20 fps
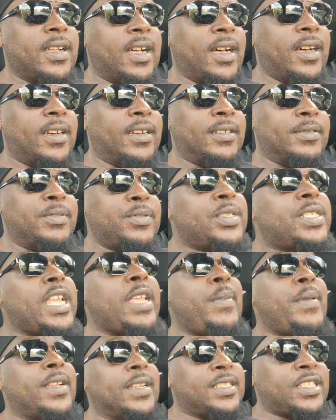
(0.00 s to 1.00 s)

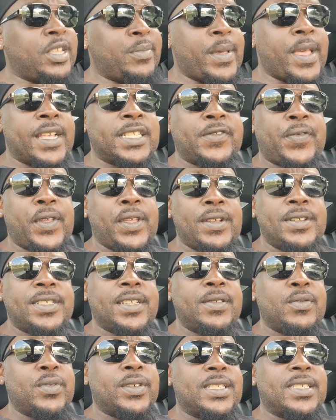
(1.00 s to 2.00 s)
the TBS
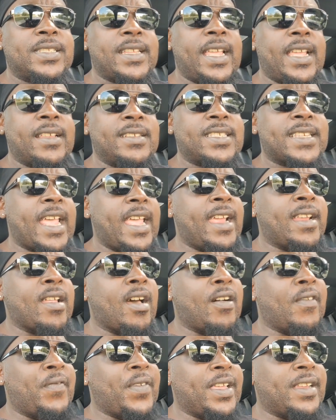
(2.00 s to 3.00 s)
Fusion was staying
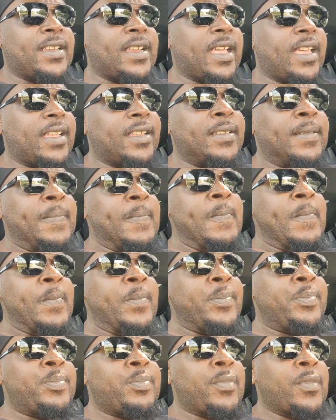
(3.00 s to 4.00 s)
off in that
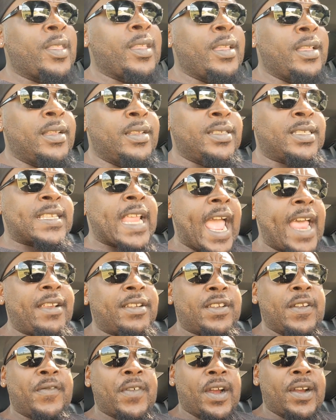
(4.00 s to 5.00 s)

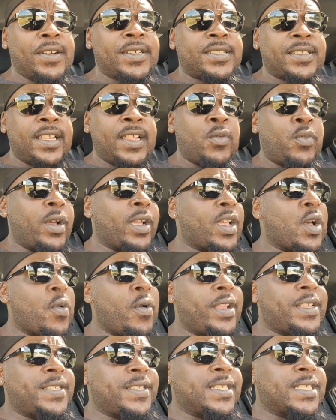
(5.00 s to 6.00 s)
standard diversity, wasn't
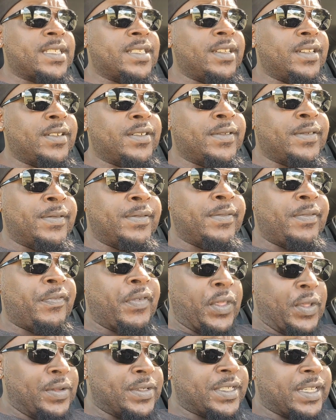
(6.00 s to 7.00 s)
going to this little
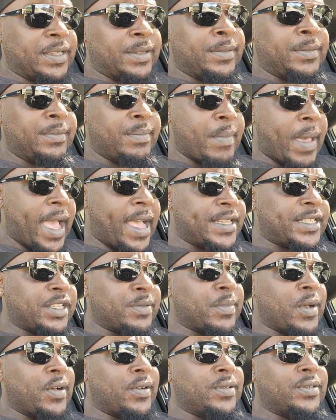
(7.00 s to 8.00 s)
fusion magic
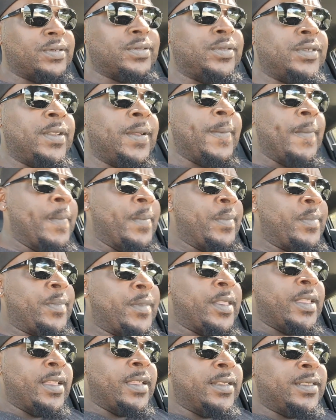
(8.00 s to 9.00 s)
mode.
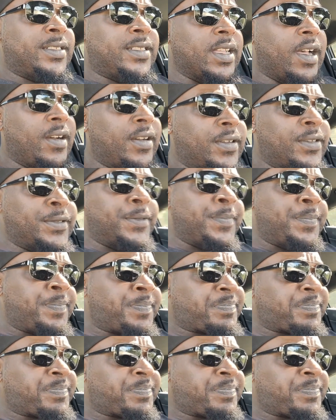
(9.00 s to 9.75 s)
So